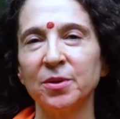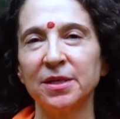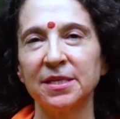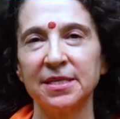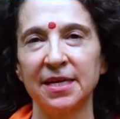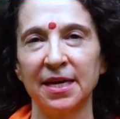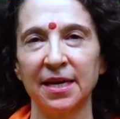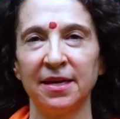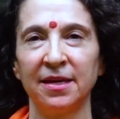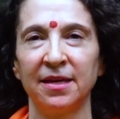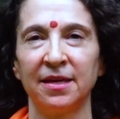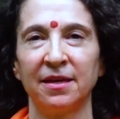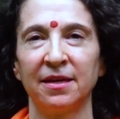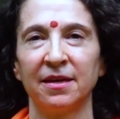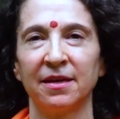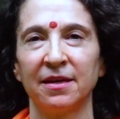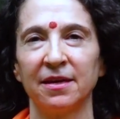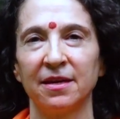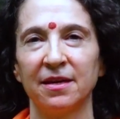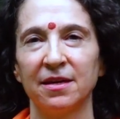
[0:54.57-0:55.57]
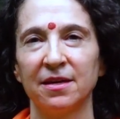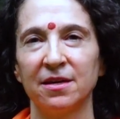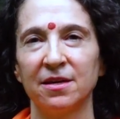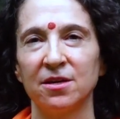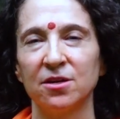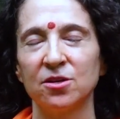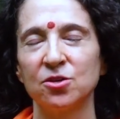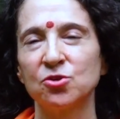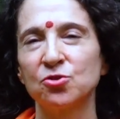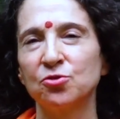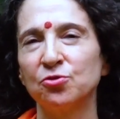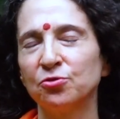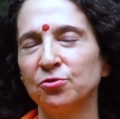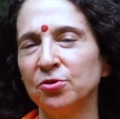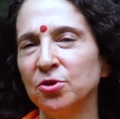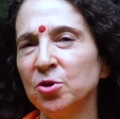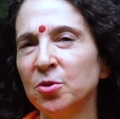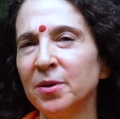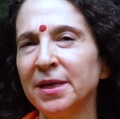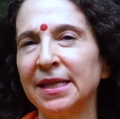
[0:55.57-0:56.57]
attain
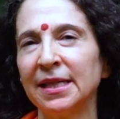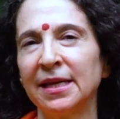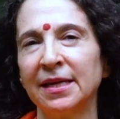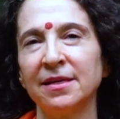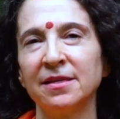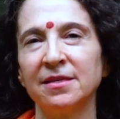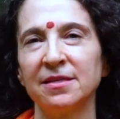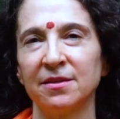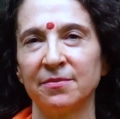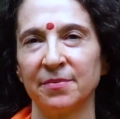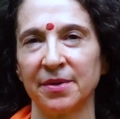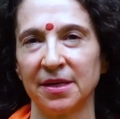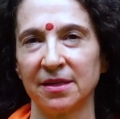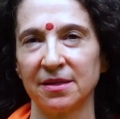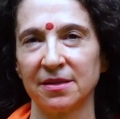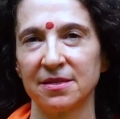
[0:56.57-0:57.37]
true enlightenment,